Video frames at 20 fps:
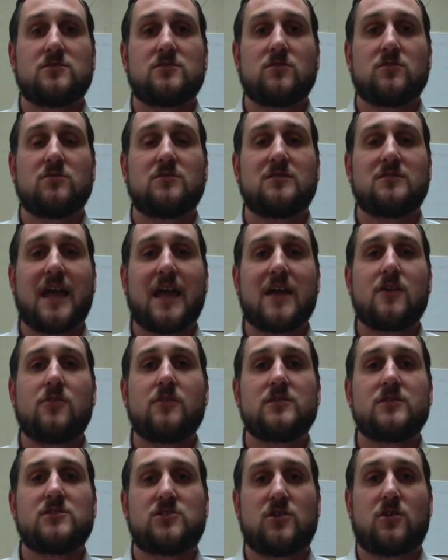So they
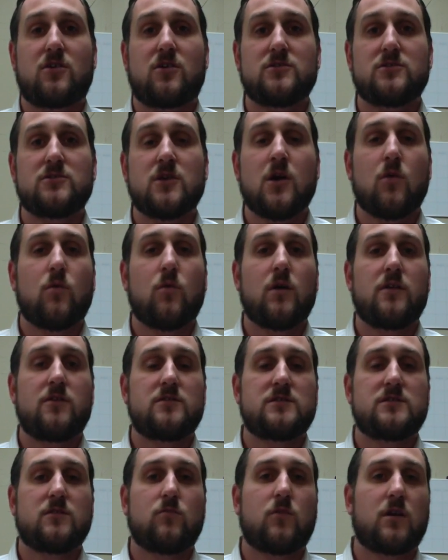are in charge, whether
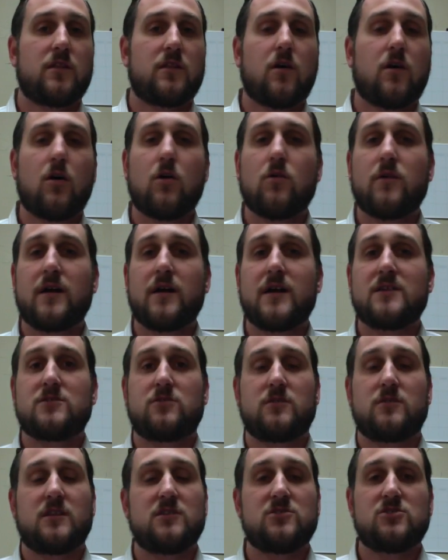it's in one of the hallways
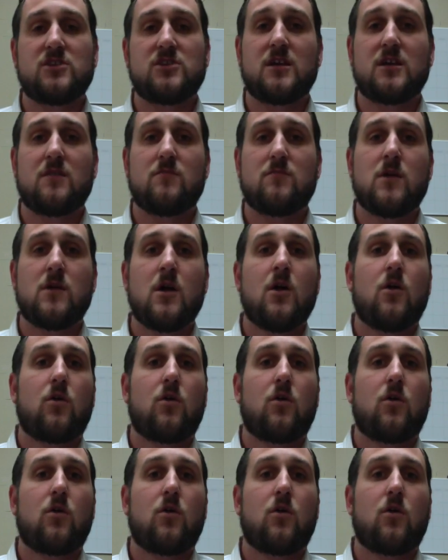or in the gym